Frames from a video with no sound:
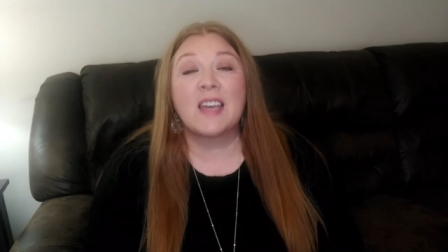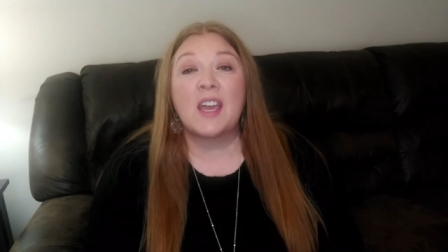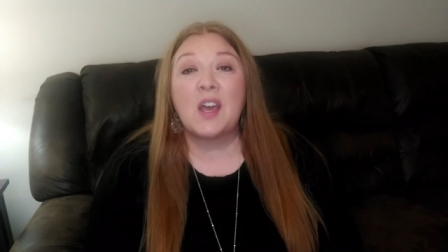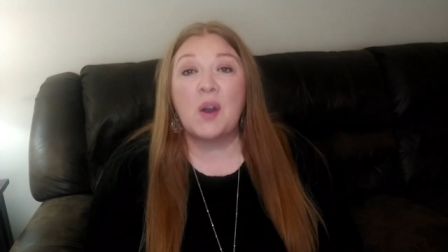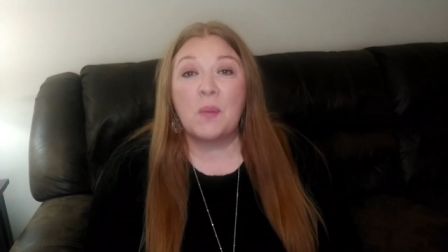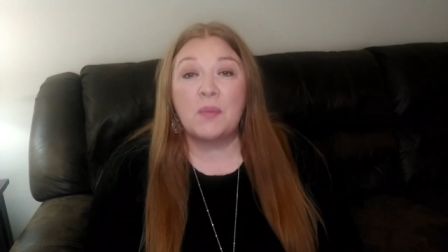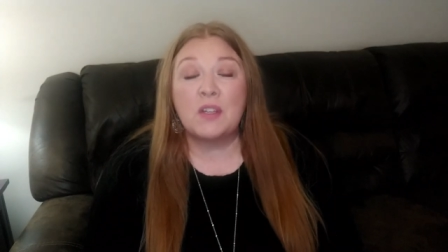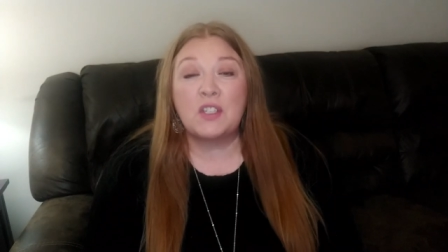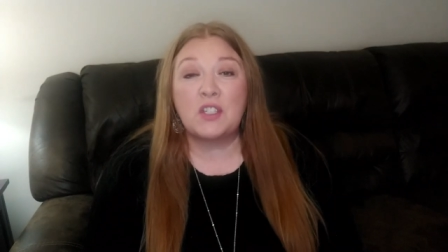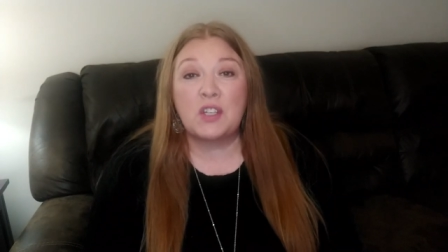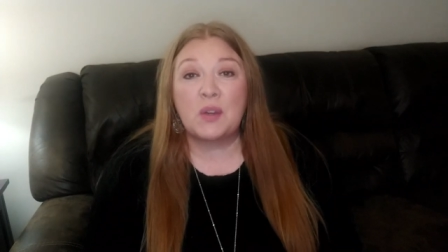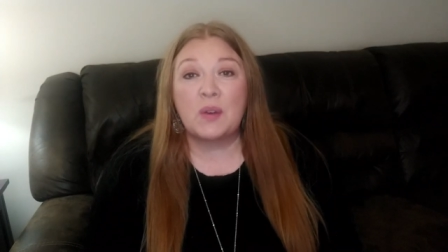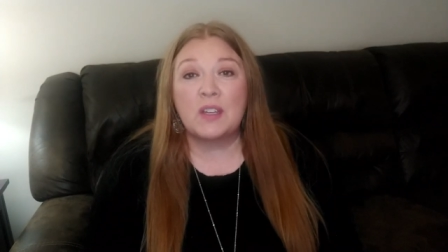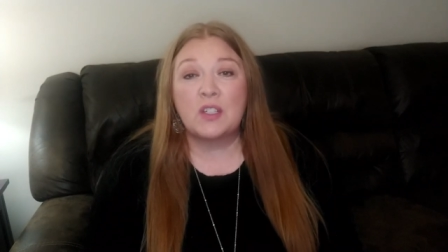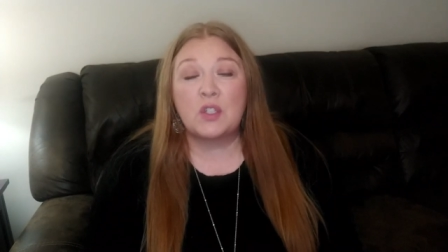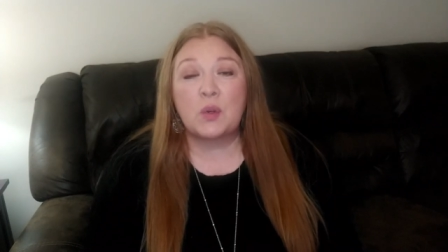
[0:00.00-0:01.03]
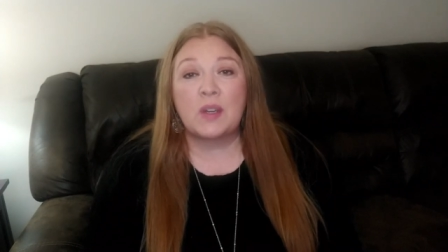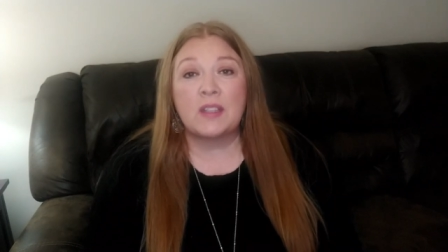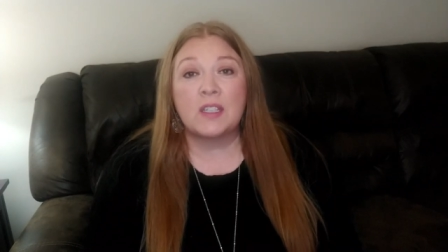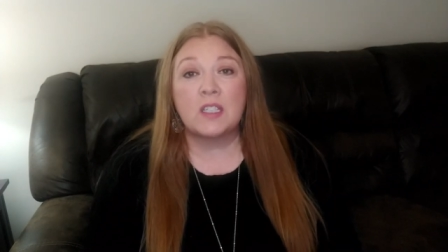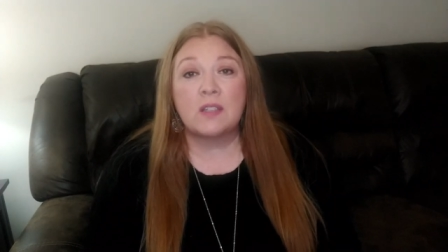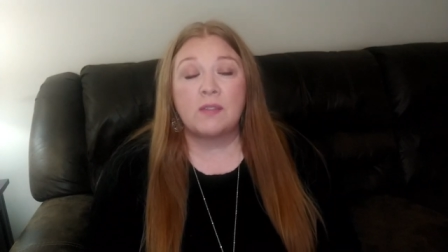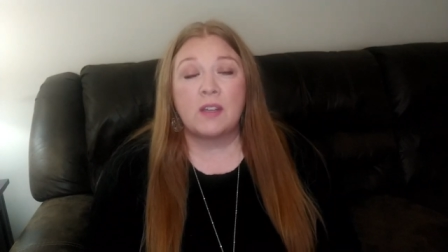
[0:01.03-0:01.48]
I hope that you enjoyed
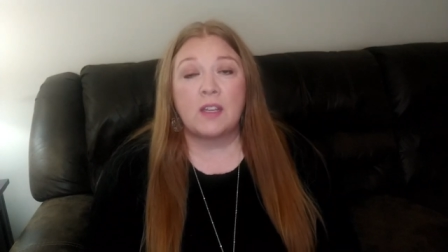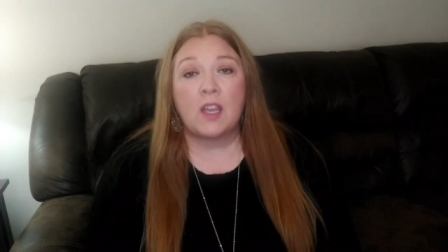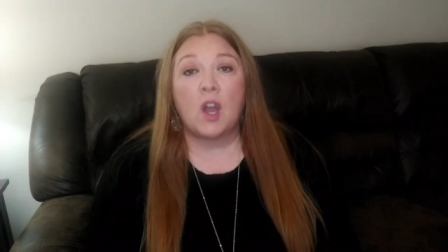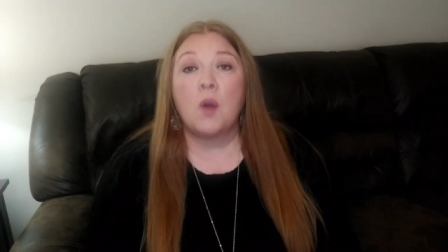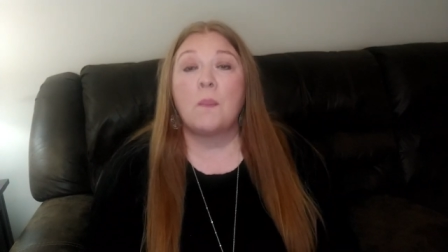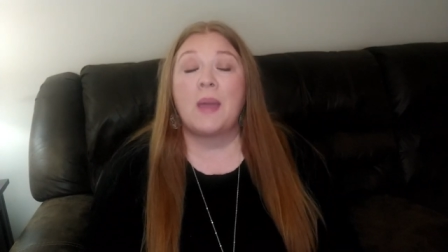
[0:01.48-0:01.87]
this video.